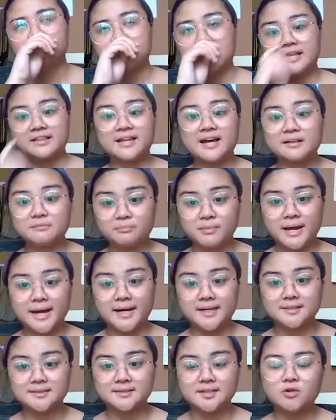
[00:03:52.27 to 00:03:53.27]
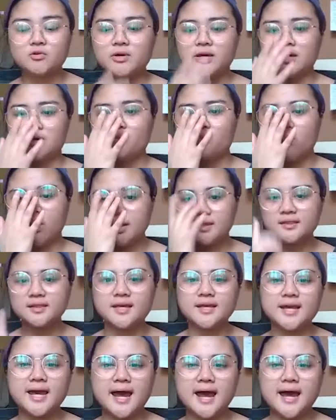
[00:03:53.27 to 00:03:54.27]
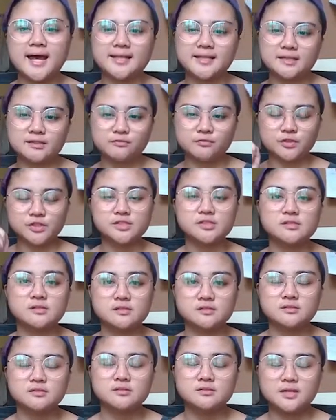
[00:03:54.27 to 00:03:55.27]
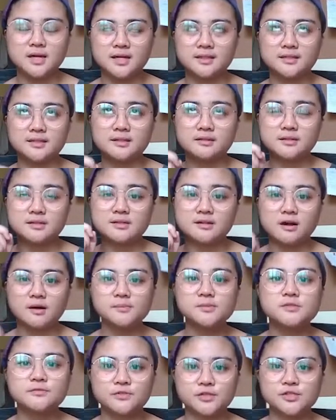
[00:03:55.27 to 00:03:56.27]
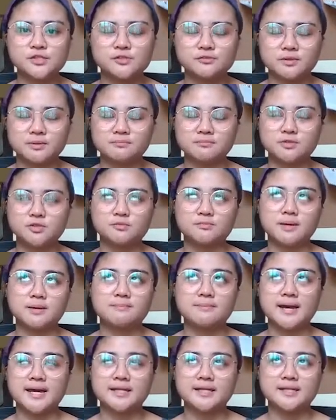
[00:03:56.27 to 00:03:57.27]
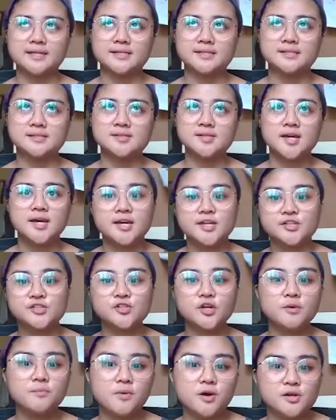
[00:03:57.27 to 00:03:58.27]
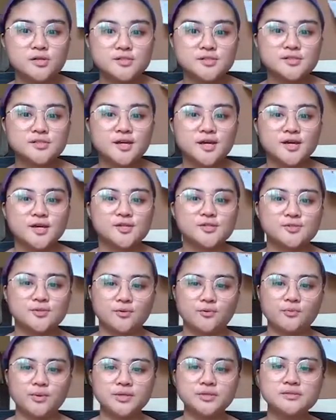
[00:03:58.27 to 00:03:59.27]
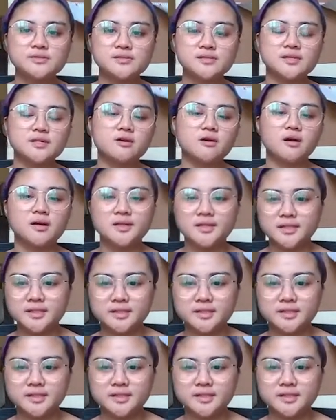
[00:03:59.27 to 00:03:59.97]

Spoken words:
that brand. Okay, one thing that that comes first to my mind is Starbucks. So when you see color